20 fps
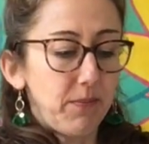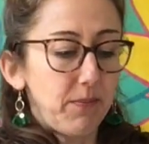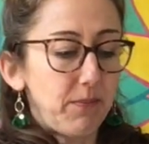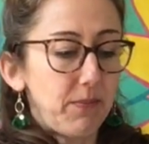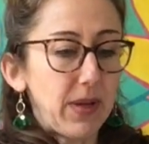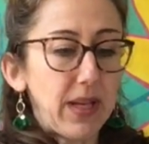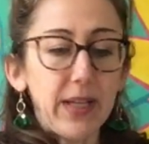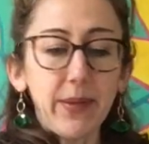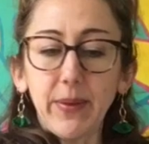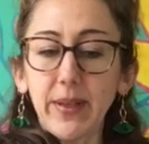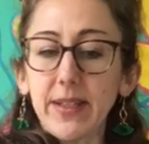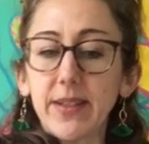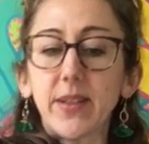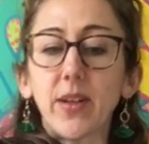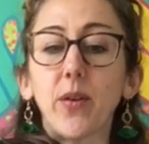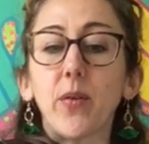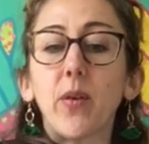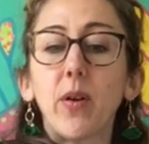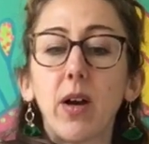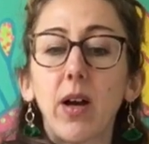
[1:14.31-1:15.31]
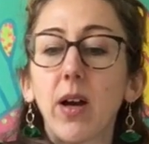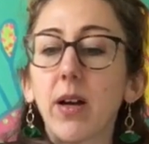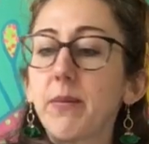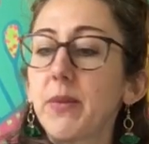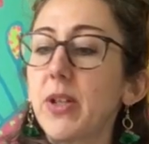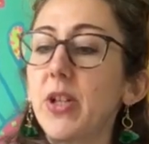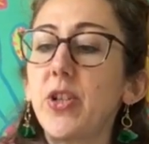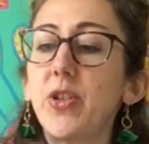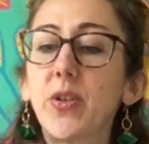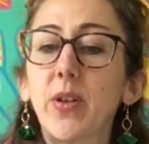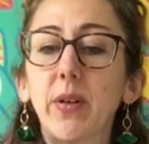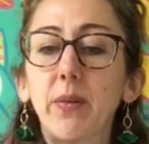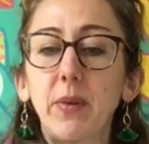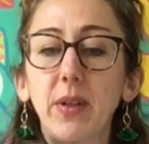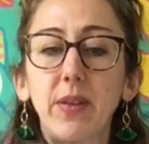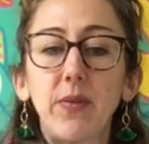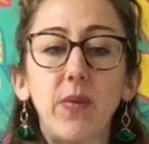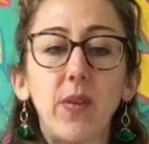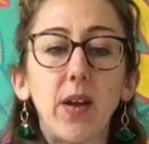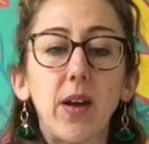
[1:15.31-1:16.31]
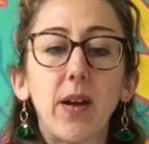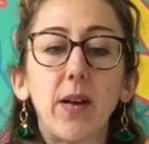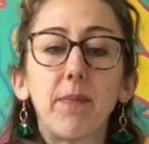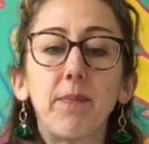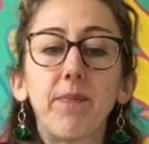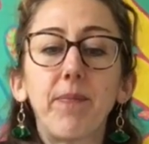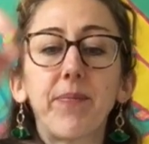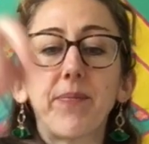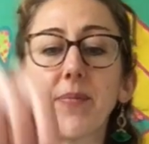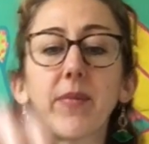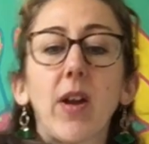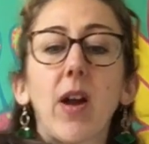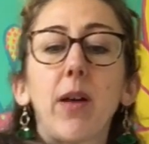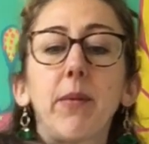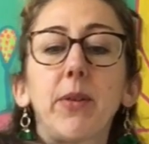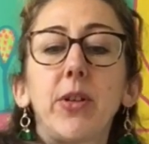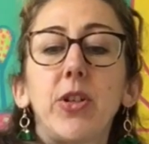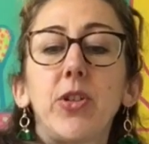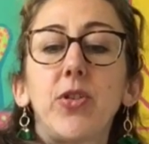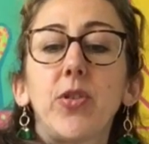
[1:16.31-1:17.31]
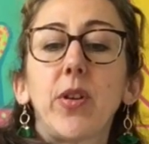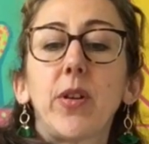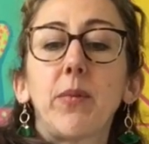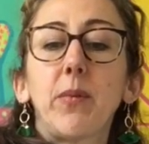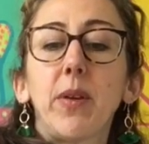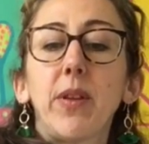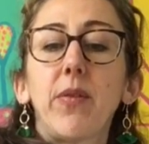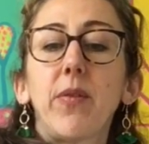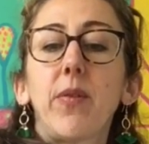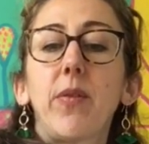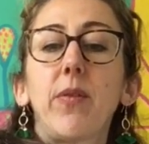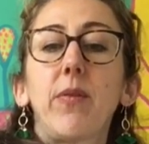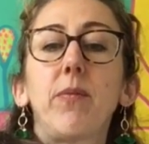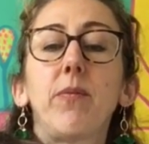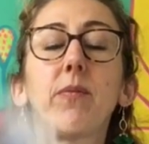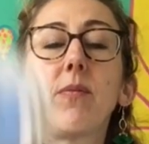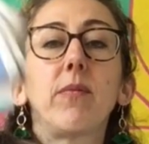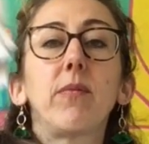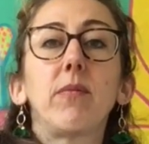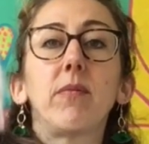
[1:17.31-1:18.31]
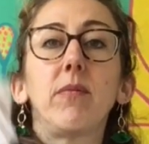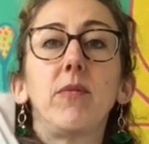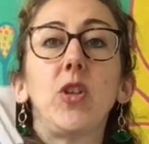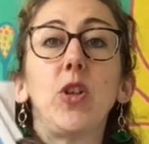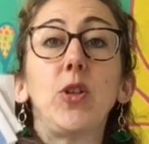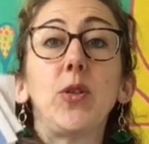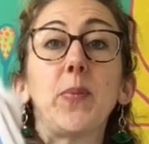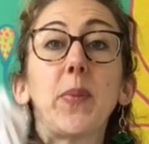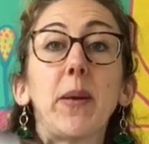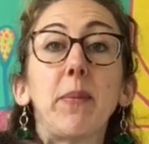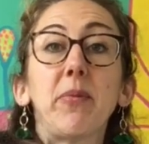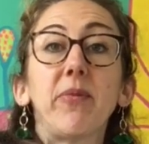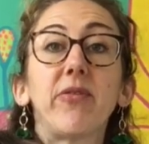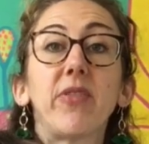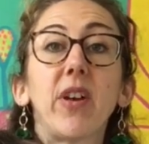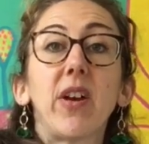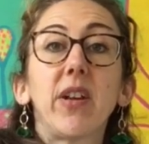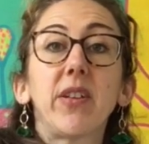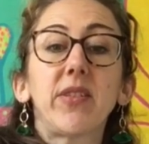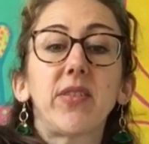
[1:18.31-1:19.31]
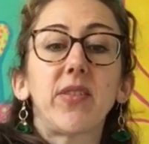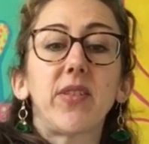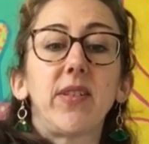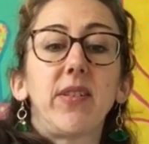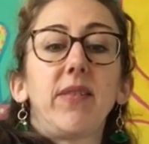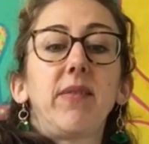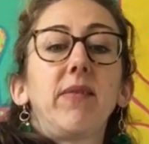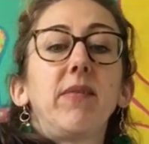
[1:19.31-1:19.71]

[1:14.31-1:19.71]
But anyway, so I'm going to do it with newspaper first,